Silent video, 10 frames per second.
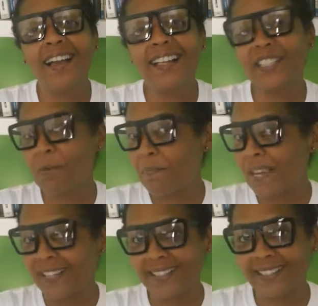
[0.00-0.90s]
It's going to be
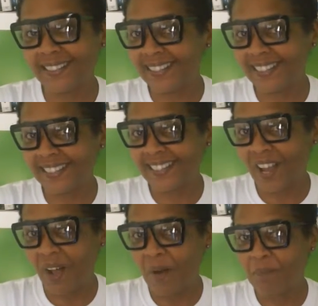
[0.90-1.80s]
a good look,
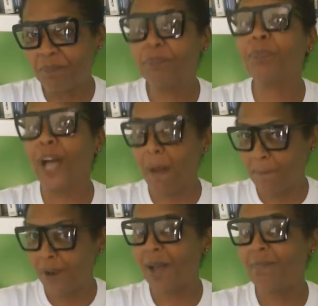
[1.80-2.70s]
y'all. I
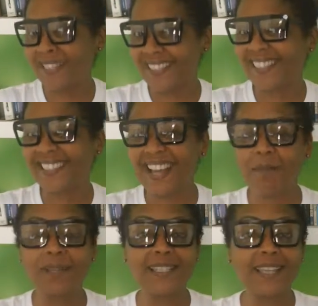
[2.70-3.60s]
promise.
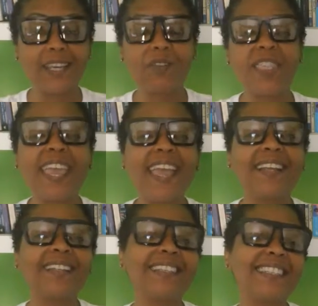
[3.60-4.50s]
I'm going to see you
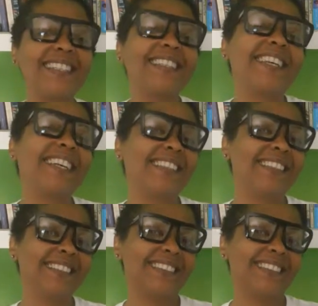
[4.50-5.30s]
then. Until then,